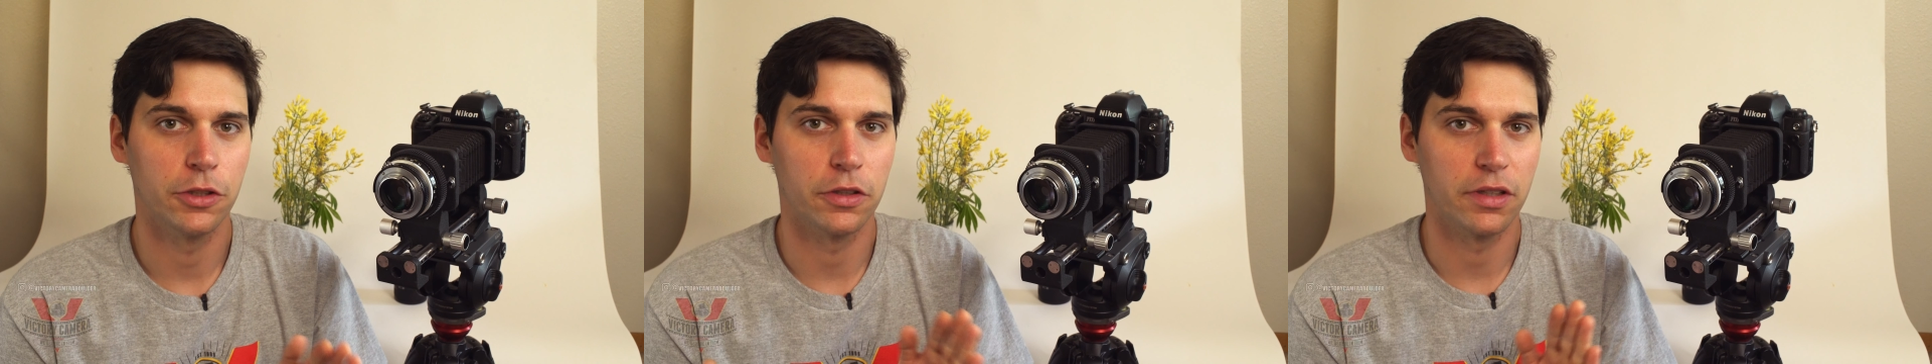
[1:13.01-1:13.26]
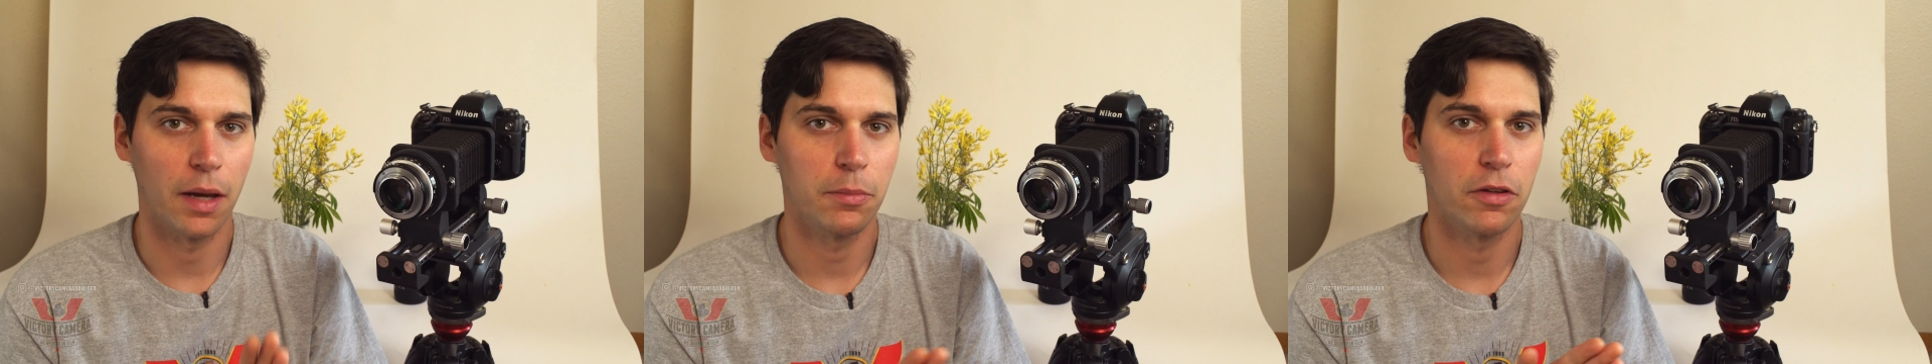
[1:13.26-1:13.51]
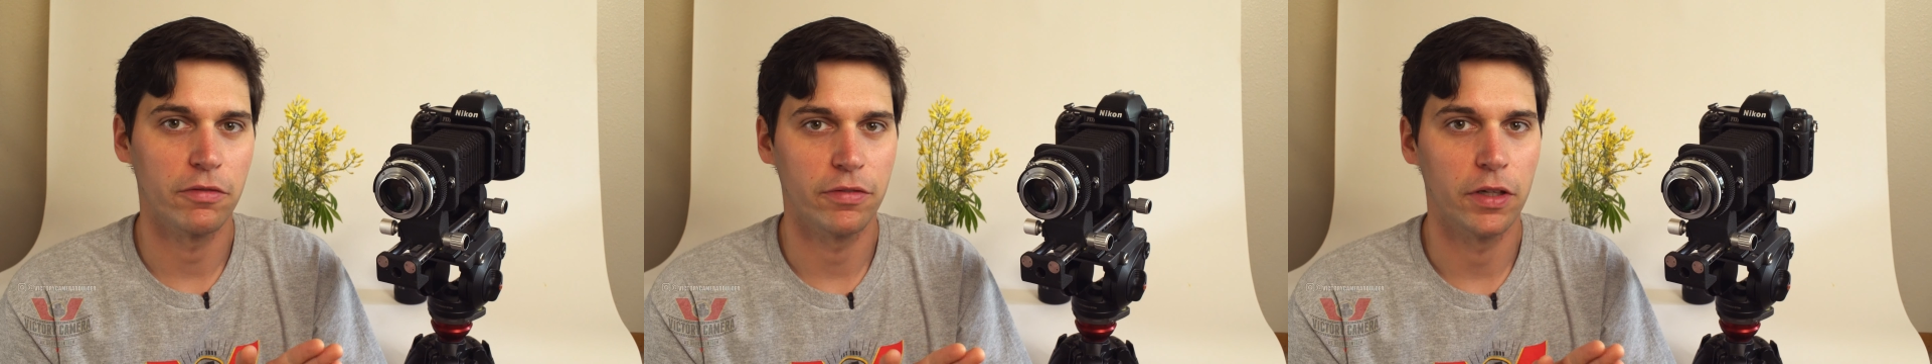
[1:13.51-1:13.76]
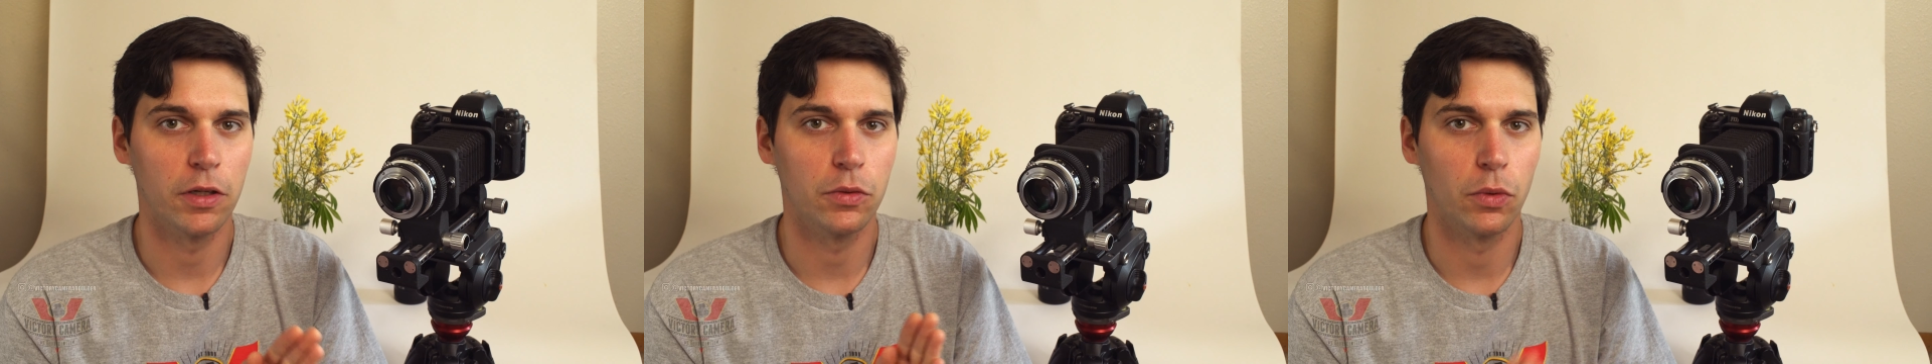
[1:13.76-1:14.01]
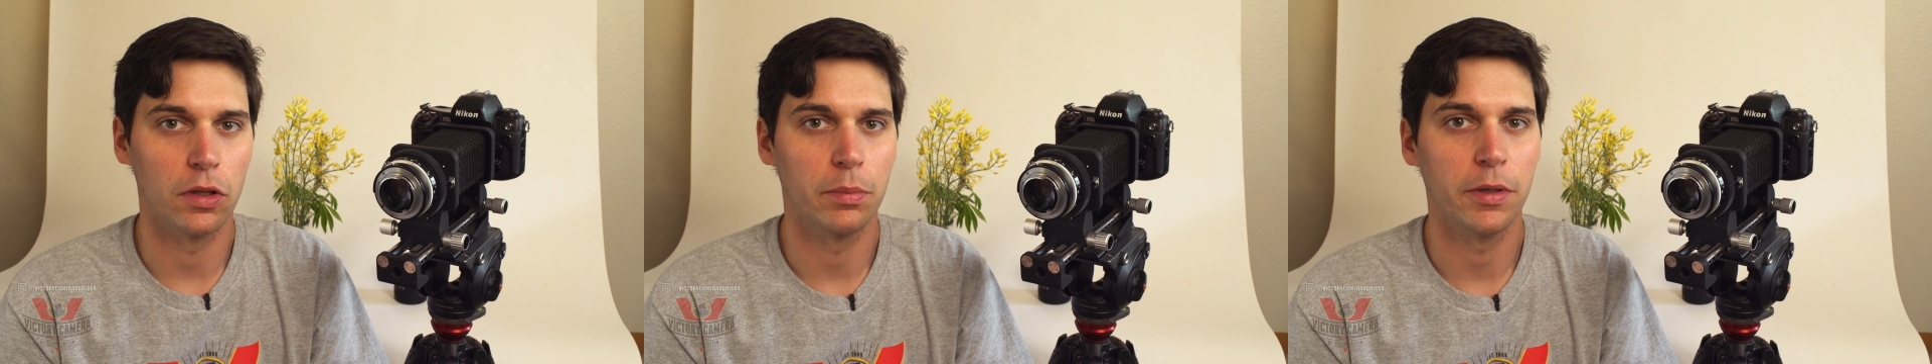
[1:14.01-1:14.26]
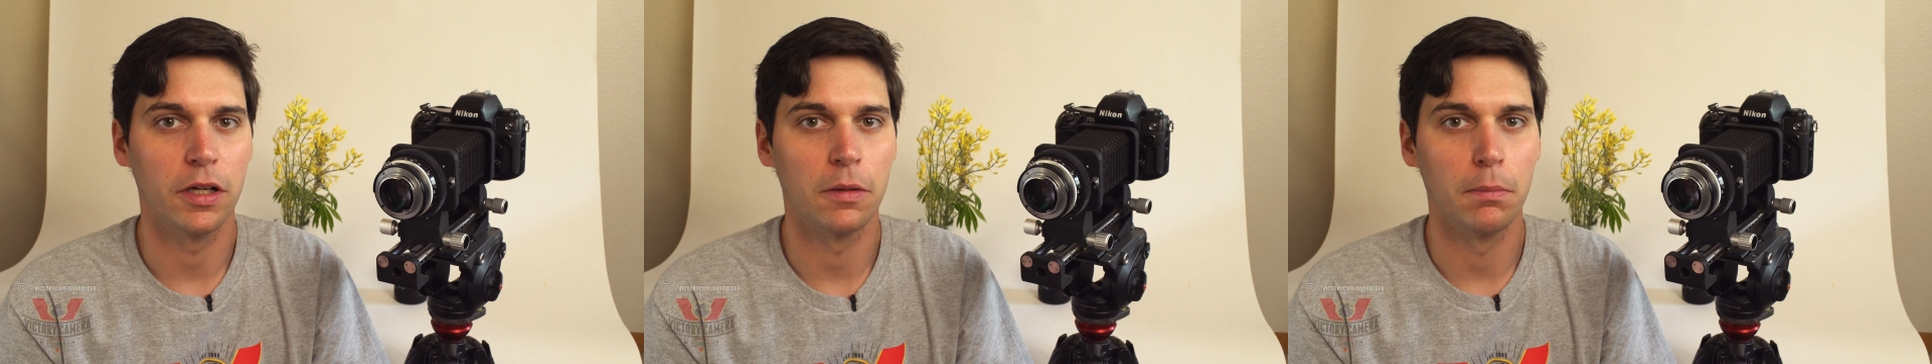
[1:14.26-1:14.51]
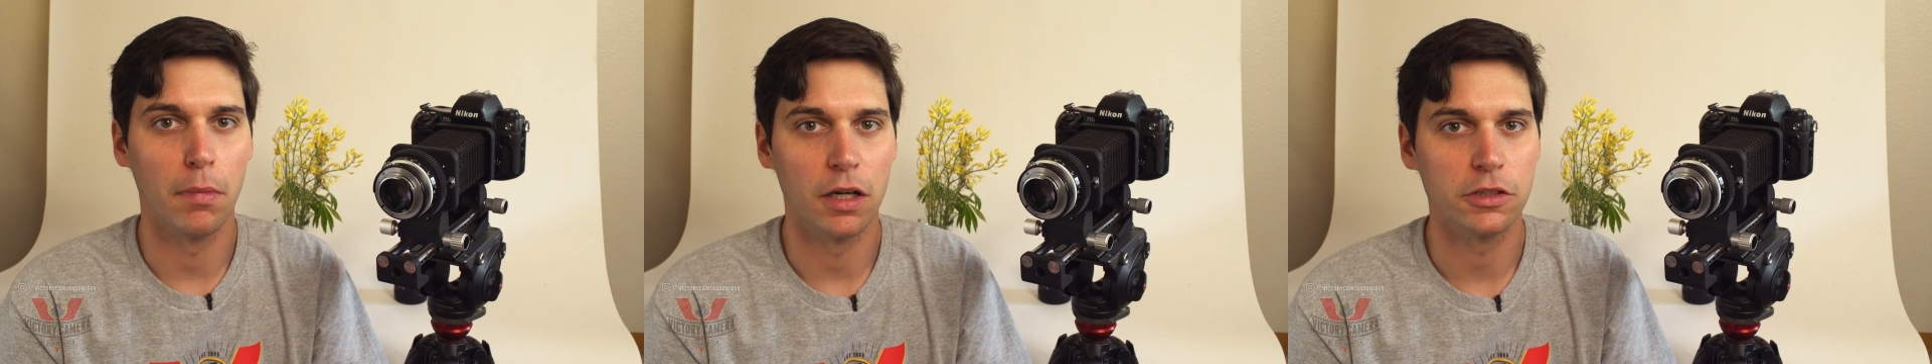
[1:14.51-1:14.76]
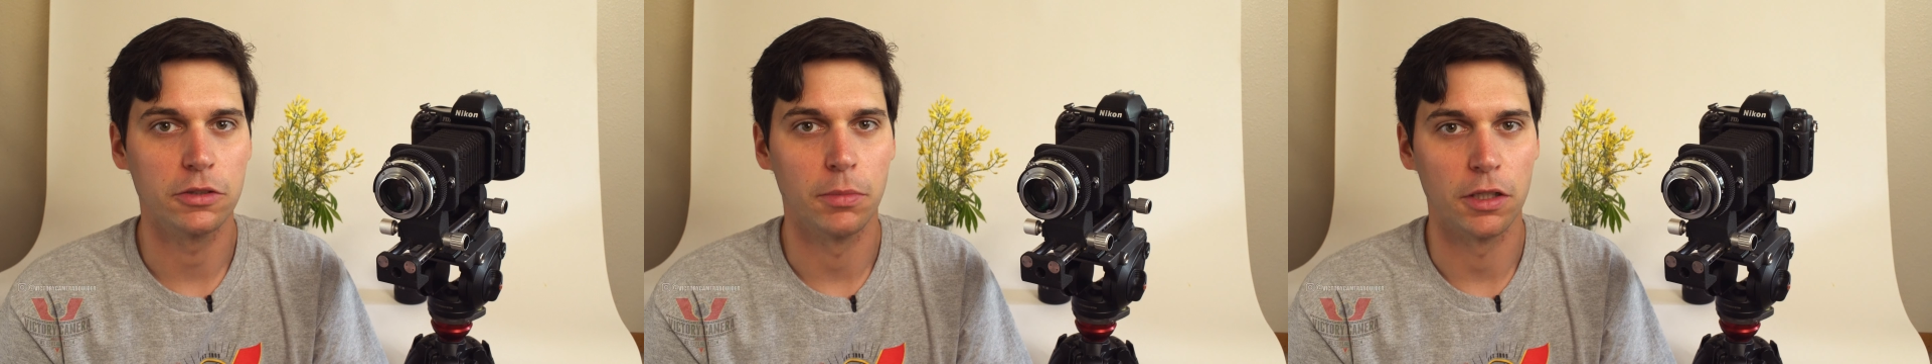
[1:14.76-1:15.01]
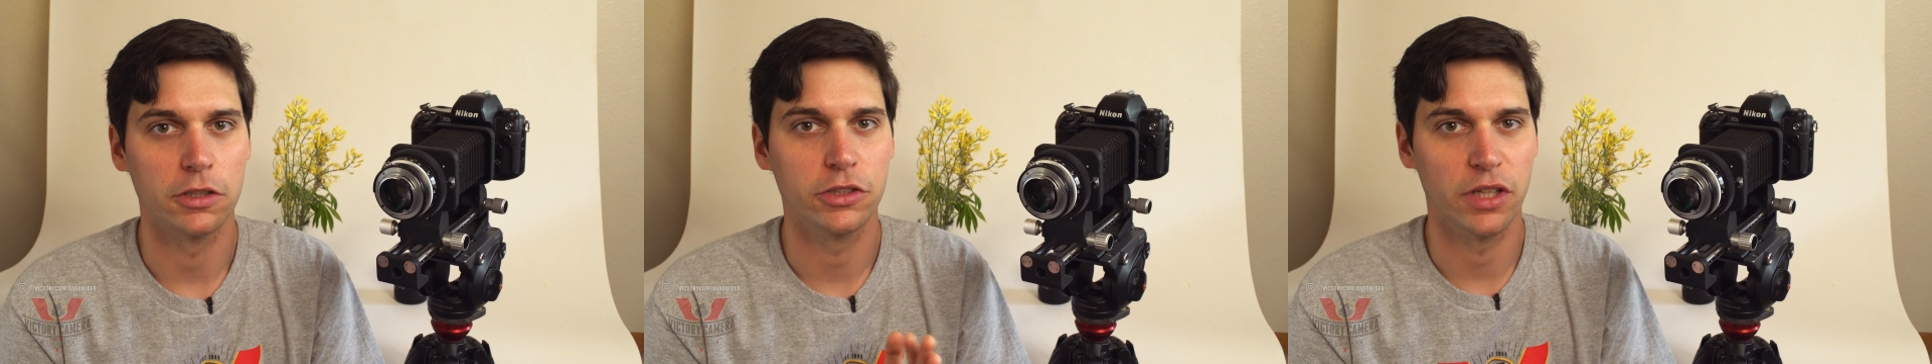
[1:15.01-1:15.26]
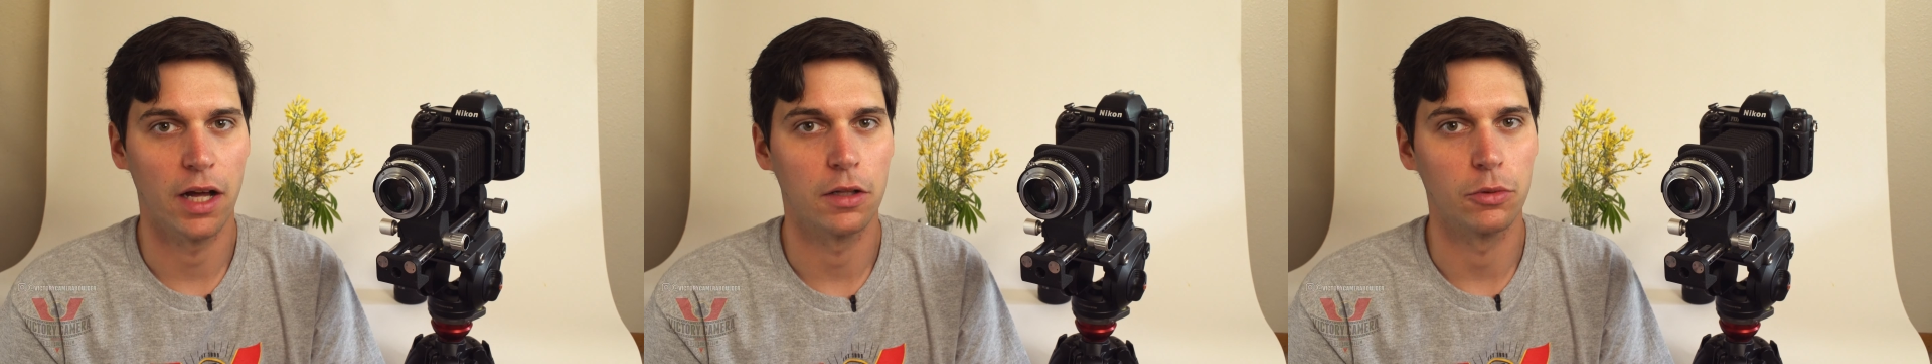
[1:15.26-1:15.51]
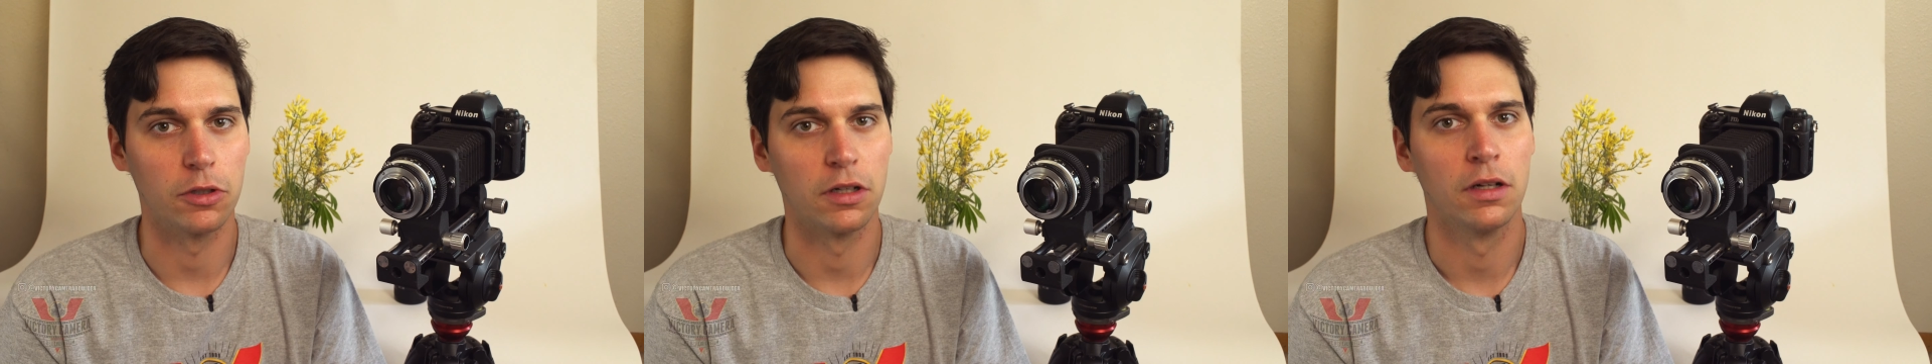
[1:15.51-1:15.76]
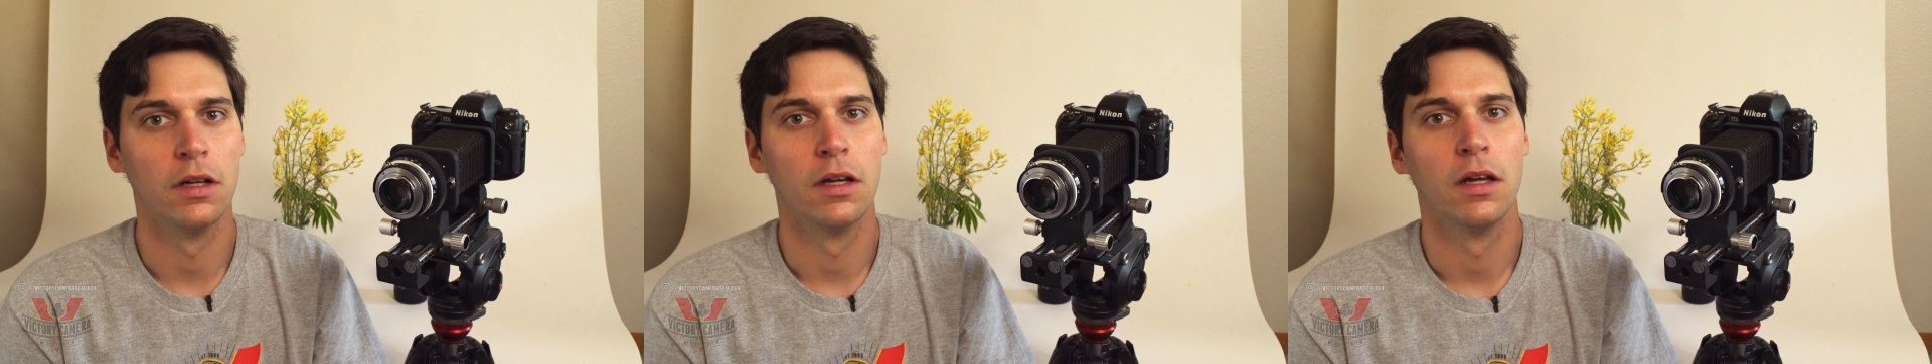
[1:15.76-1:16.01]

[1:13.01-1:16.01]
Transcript: your depth of field will appear much shallower.